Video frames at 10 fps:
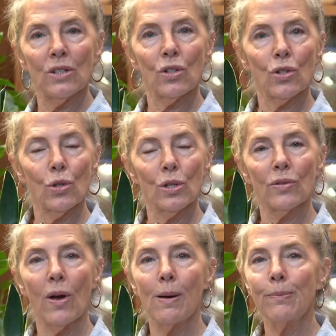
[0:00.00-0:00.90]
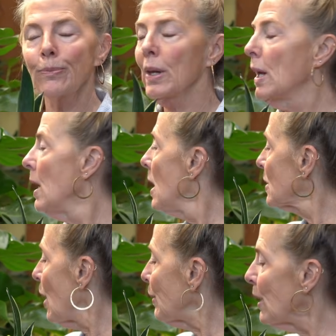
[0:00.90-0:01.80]
to choose from.
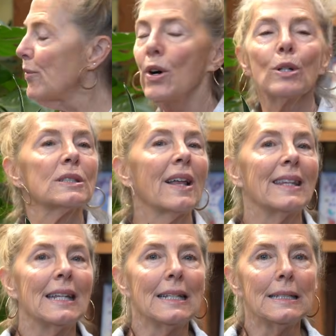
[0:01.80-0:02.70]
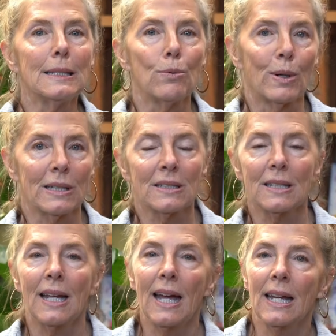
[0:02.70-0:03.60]
So I'm going to focus on the easy ones
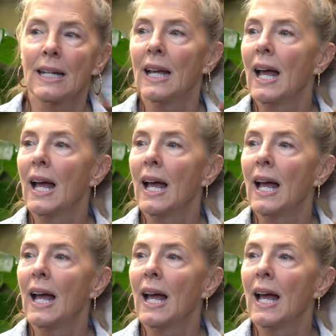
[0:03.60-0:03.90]
today.